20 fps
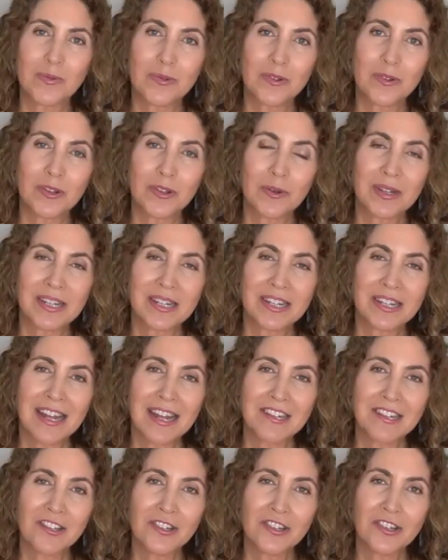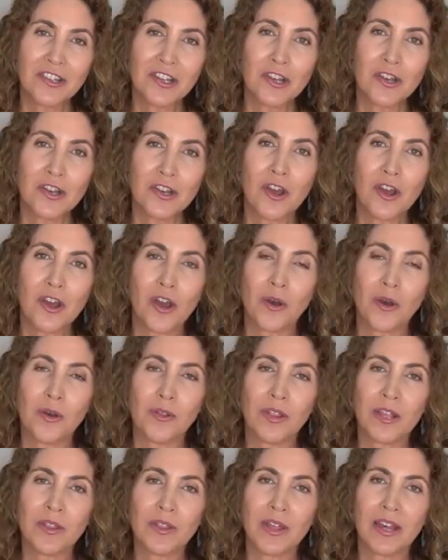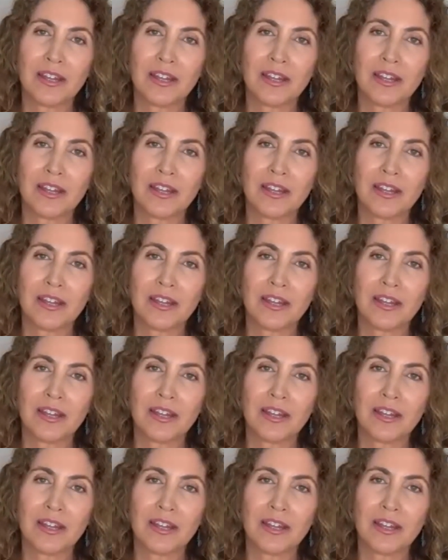so it's nice just to know that